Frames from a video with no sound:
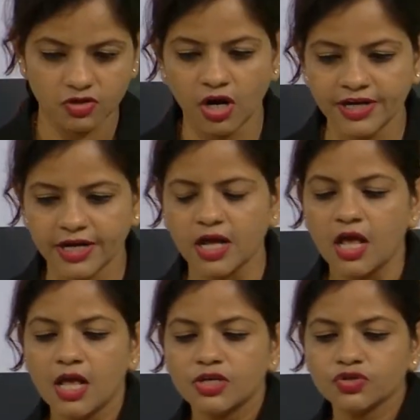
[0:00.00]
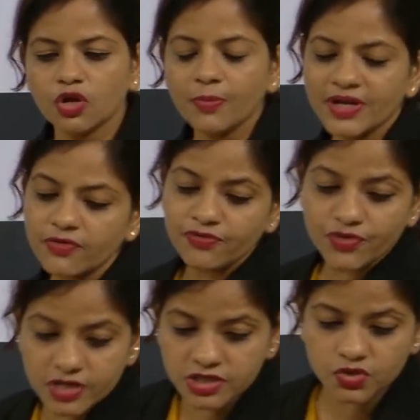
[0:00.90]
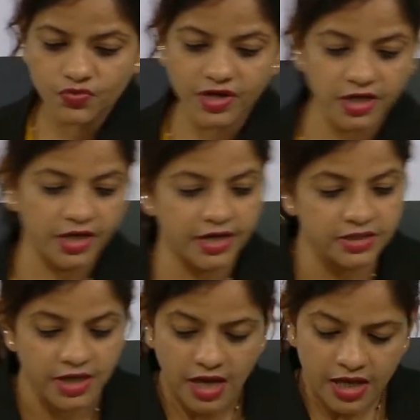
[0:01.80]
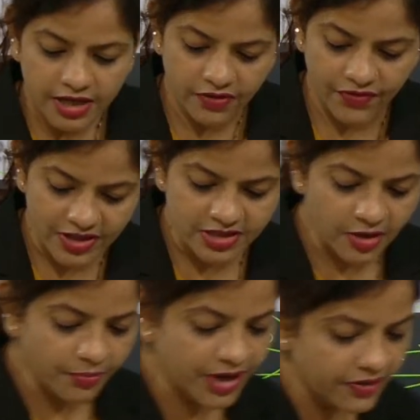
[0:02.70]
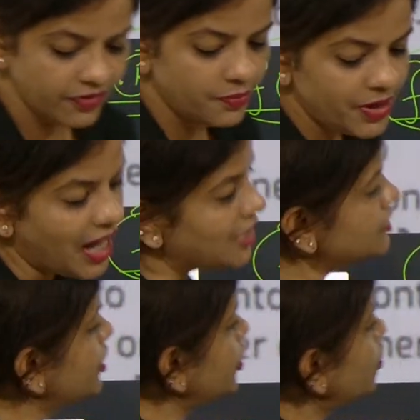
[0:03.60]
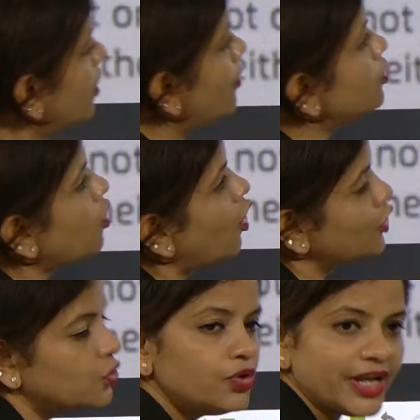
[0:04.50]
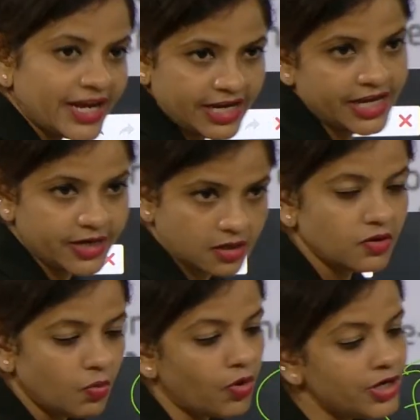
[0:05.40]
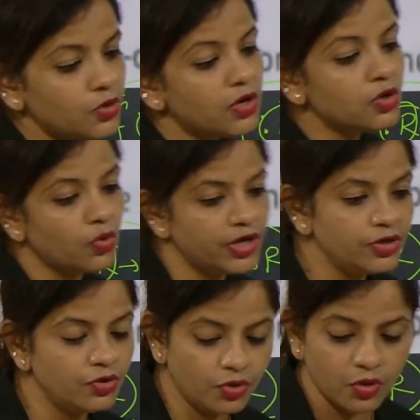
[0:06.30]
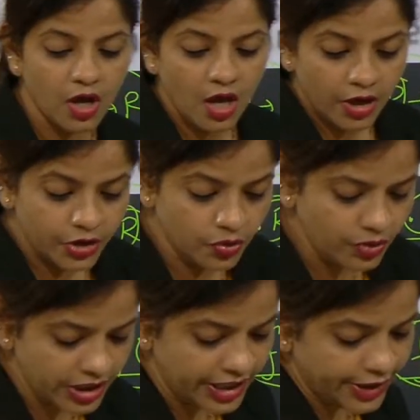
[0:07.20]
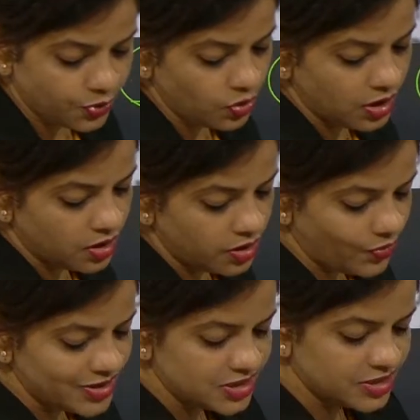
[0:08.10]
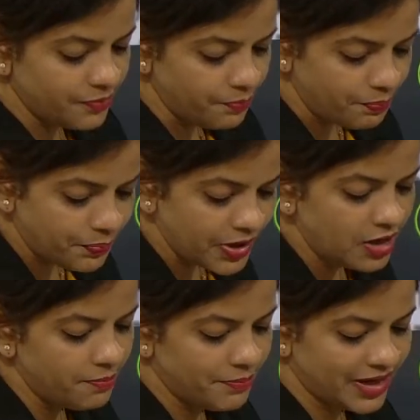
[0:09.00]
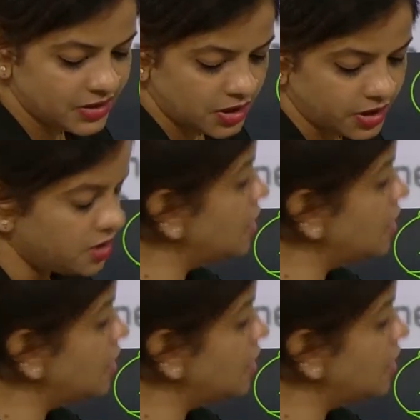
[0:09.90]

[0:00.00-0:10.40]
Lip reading: Got it? So now, beta, first work is when somebody will be asking you about onto technique, what you are going to do? You need to learn one simple method.